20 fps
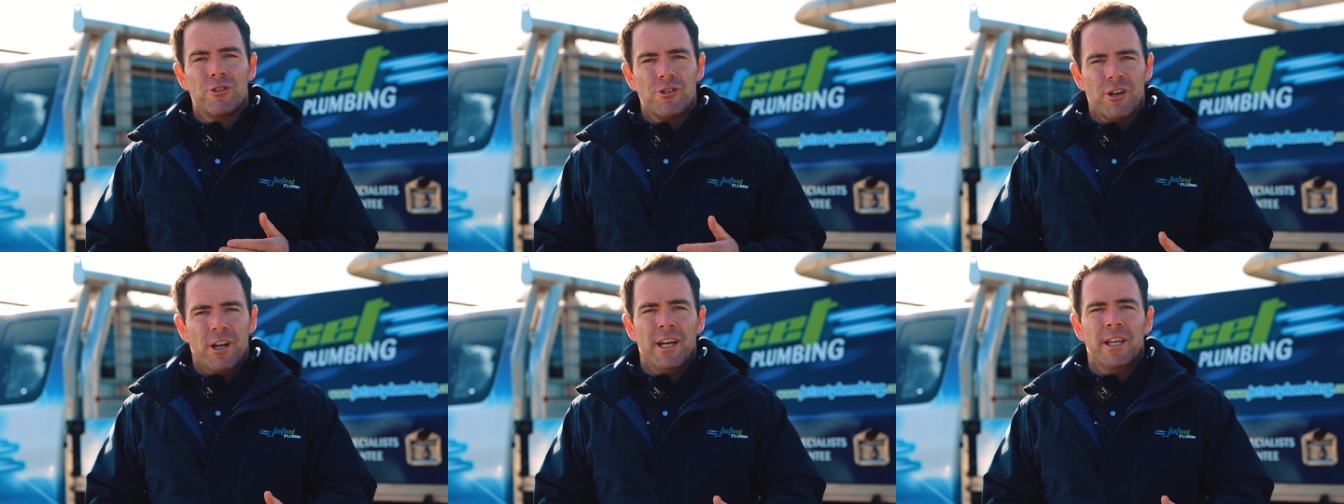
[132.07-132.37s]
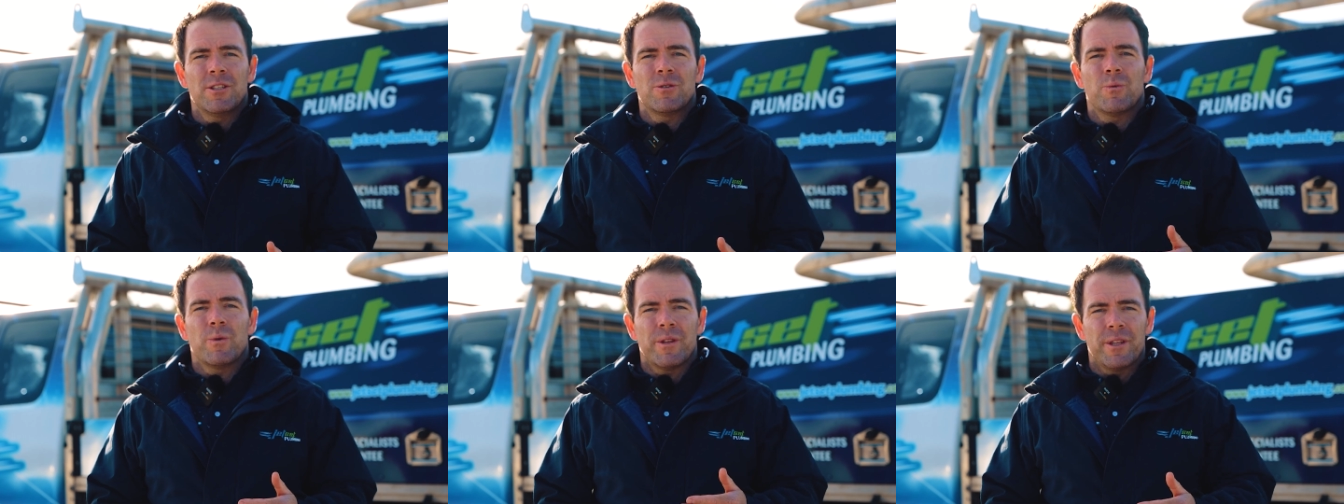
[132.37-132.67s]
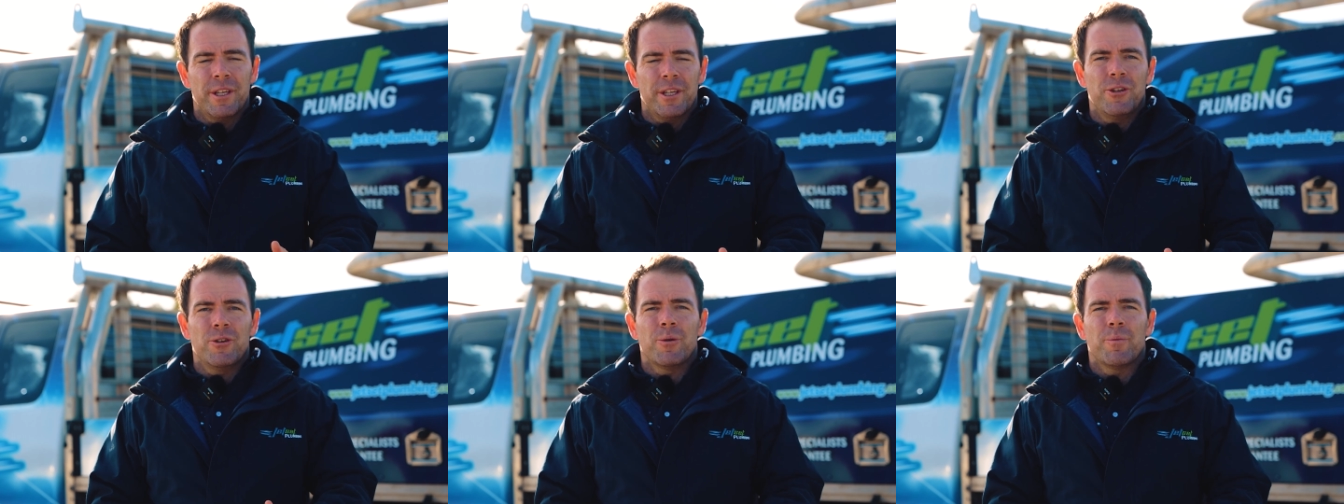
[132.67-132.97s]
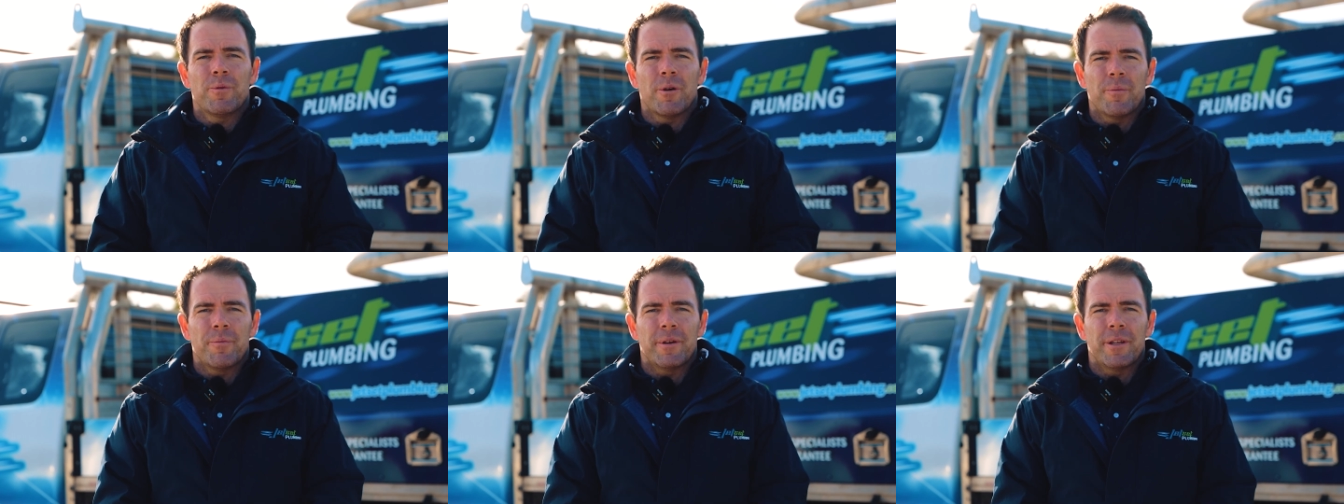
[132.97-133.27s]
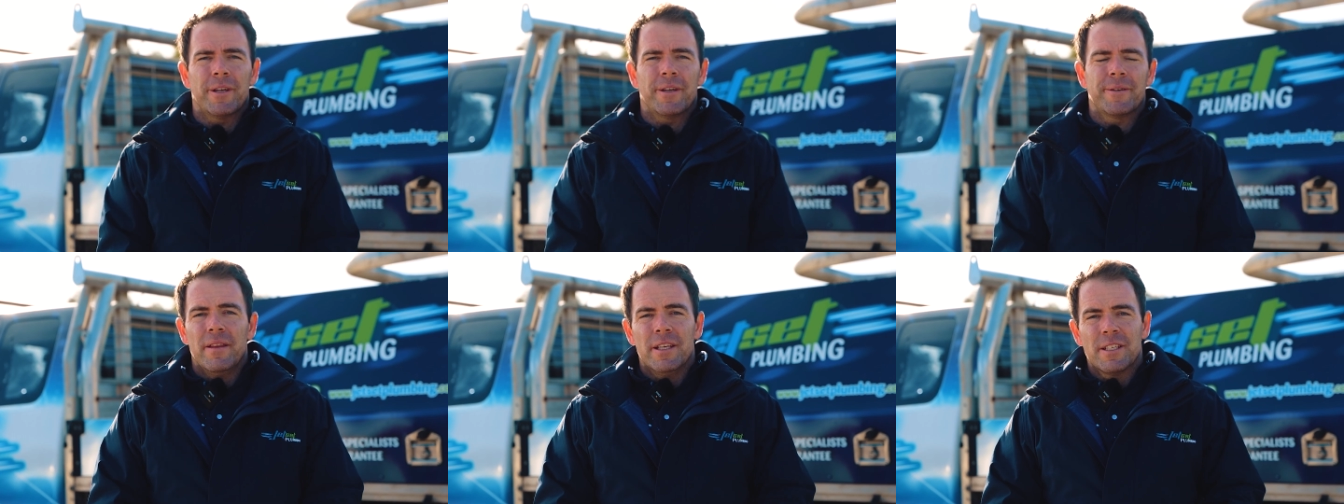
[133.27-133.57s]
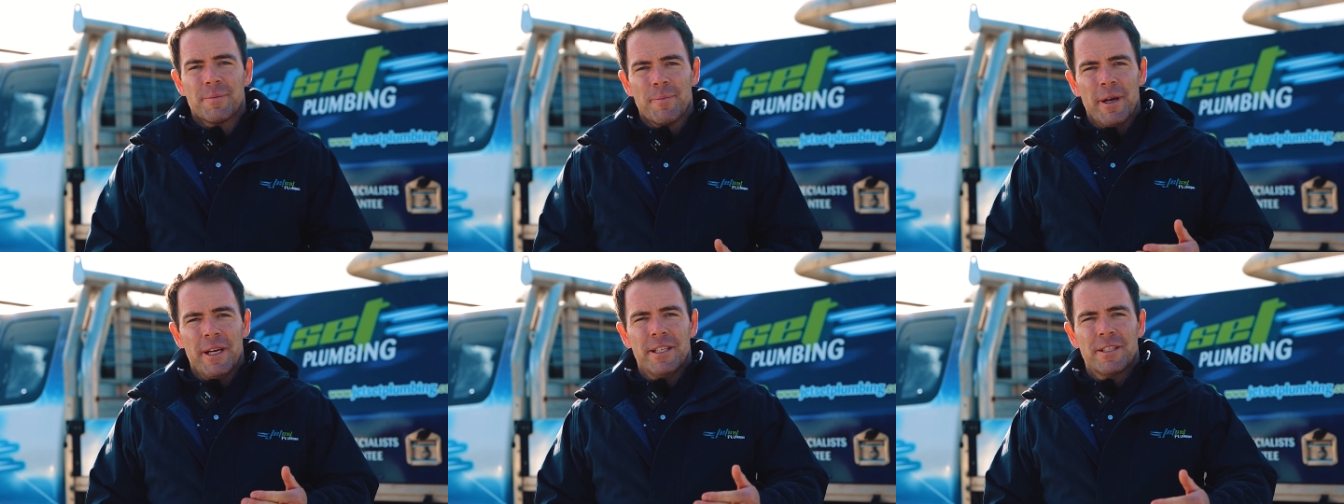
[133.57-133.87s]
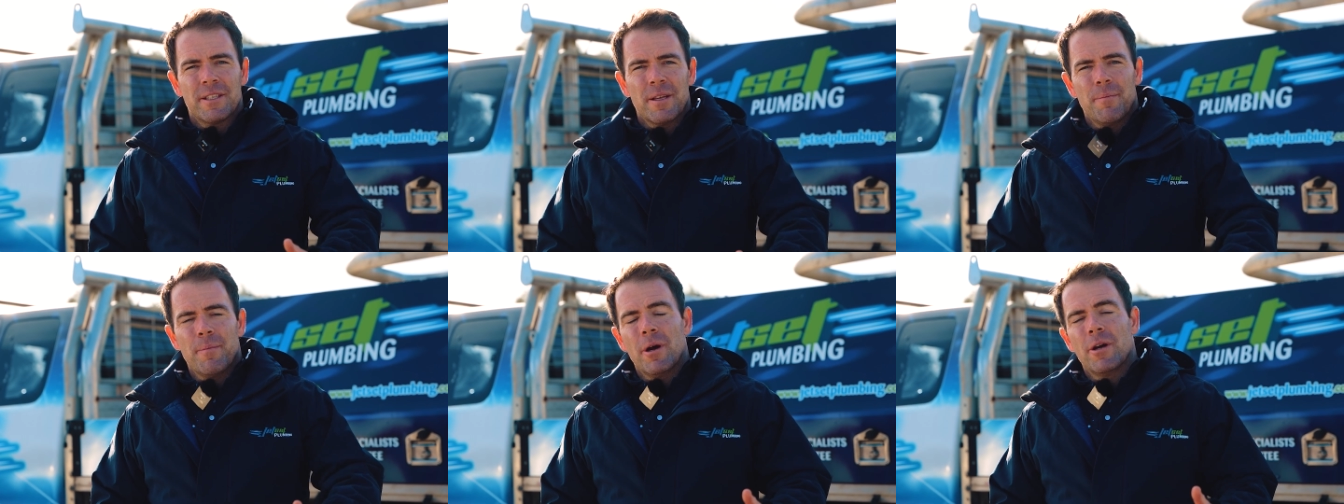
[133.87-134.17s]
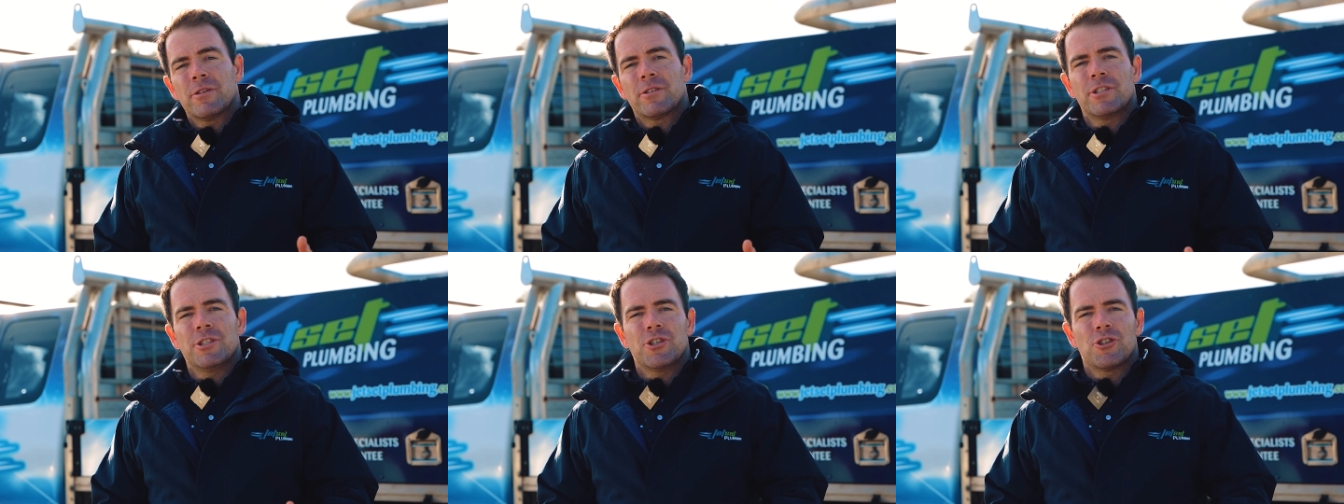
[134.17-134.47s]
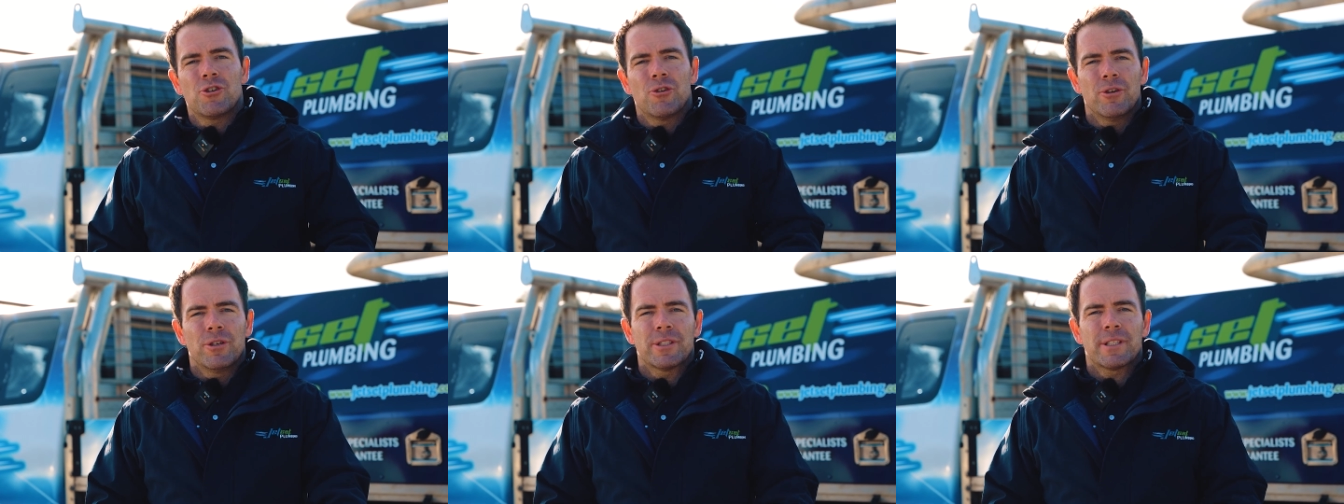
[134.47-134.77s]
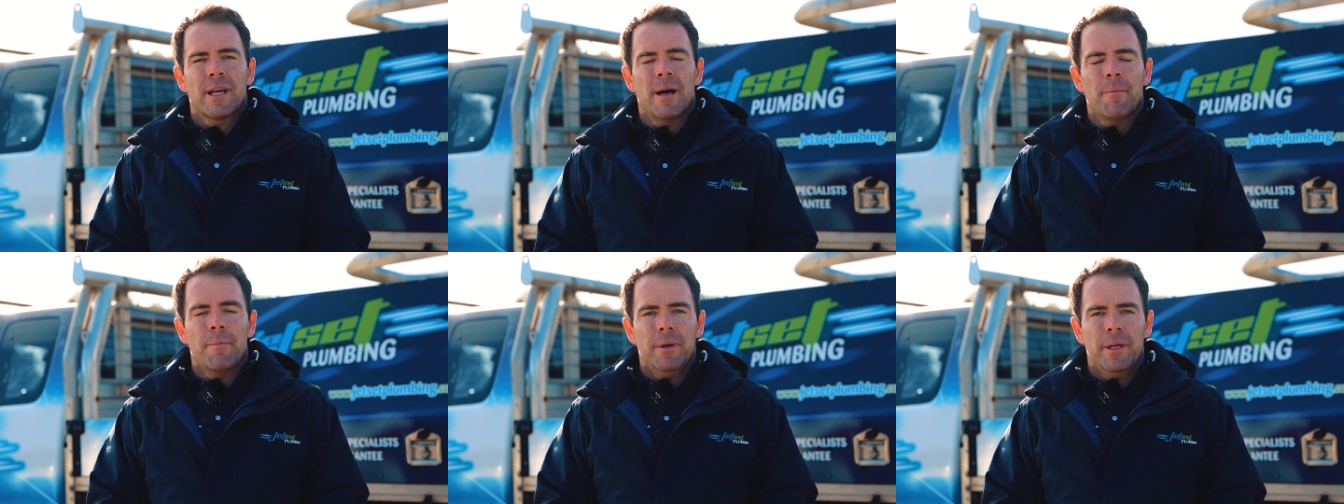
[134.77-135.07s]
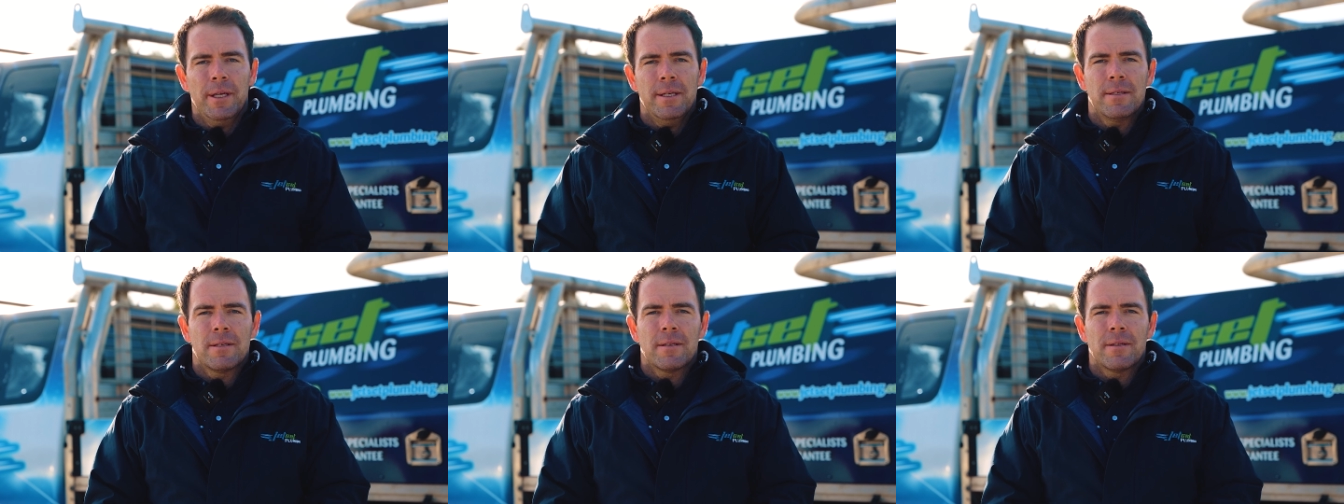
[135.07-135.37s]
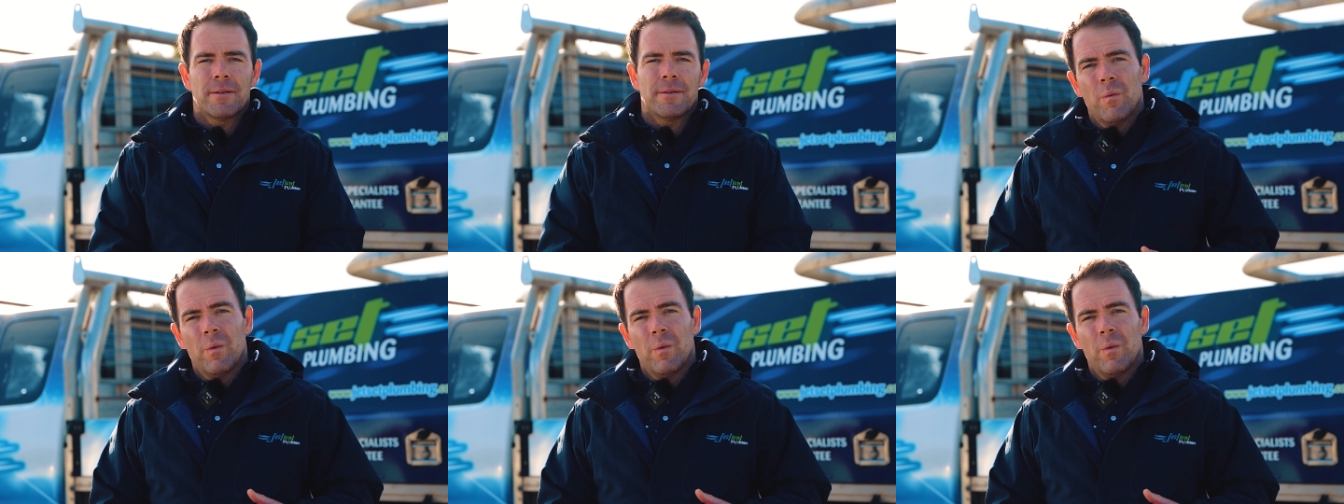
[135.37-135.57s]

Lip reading: drains within your property. This means that most insurance companies